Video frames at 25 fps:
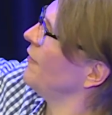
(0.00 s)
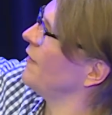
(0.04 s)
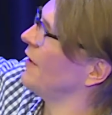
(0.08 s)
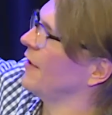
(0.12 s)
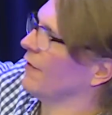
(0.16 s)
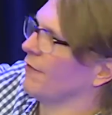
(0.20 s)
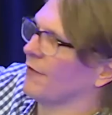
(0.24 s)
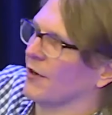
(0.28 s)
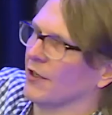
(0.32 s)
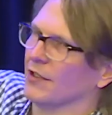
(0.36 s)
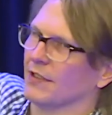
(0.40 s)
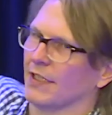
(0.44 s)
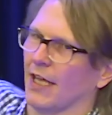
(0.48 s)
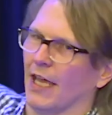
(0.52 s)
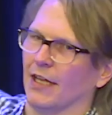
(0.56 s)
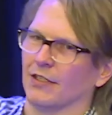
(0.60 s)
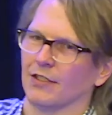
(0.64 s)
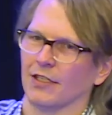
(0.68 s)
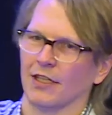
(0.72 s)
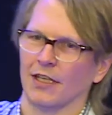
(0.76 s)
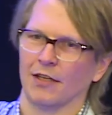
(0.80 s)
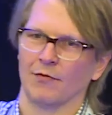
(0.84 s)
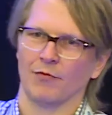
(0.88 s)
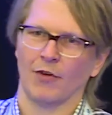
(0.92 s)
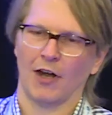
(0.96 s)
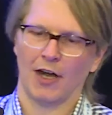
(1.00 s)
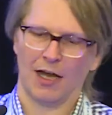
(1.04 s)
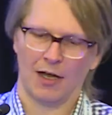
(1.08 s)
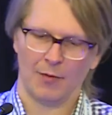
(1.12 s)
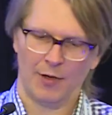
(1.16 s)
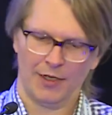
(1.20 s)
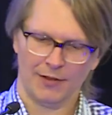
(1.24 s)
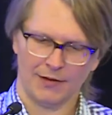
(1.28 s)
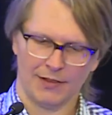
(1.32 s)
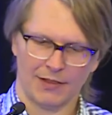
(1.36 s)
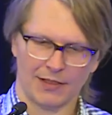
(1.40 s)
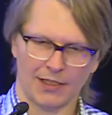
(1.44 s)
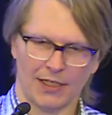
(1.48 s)
of the first edge of the
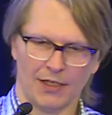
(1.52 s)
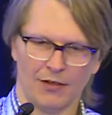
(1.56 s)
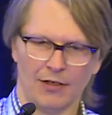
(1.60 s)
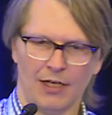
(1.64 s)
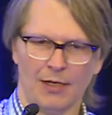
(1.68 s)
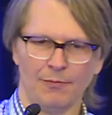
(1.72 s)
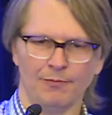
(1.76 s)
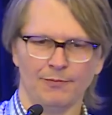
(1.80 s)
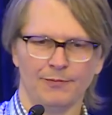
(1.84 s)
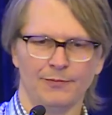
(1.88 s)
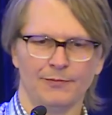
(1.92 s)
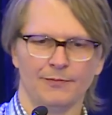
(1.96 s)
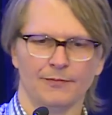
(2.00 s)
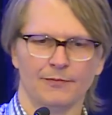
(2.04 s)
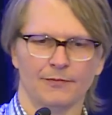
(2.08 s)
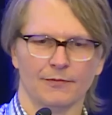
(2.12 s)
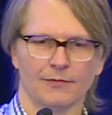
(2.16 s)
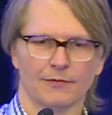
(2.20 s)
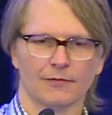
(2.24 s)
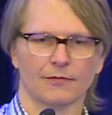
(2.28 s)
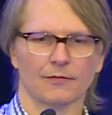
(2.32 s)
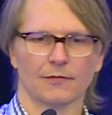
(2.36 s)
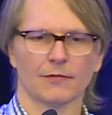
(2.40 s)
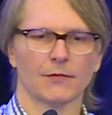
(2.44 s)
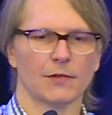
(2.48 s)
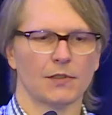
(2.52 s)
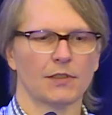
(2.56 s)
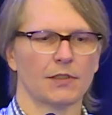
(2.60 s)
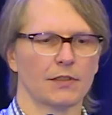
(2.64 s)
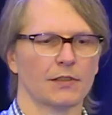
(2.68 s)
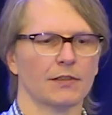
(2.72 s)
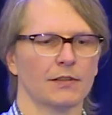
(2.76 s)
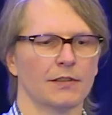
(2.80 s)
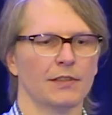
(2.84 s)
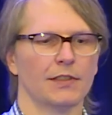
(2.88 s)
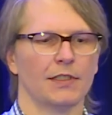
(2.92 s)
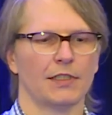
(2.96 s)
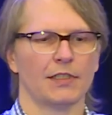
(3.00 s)
environment. So
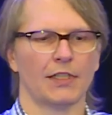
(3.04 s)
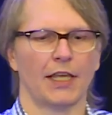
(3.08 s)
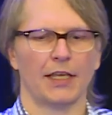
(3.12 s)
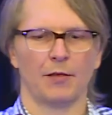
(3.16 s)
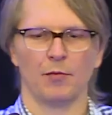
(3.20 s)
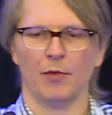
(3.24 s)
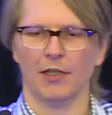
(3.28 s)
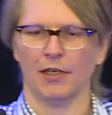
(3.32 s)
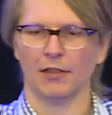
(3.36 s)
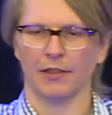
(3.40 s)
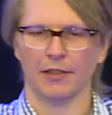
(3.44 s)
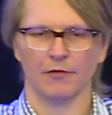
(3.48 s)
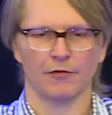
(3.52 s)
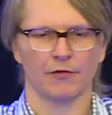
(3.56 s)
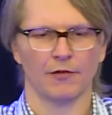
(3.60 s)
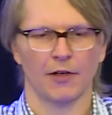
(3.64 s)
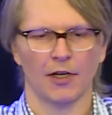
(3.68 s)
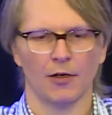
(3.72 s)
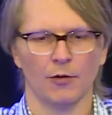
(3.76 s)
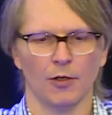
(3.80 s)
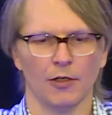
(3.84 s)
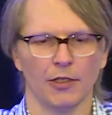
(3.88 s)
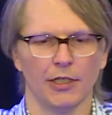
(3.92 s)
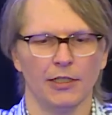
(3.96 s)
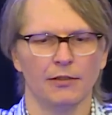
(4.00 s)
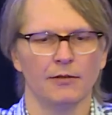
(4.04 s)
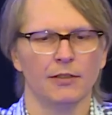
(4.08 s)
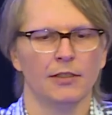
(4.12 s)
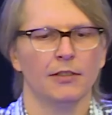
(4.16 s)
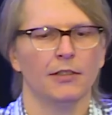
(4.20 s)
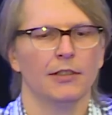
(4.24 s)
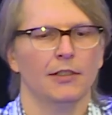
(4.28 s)
it's like me to leave a firewall there.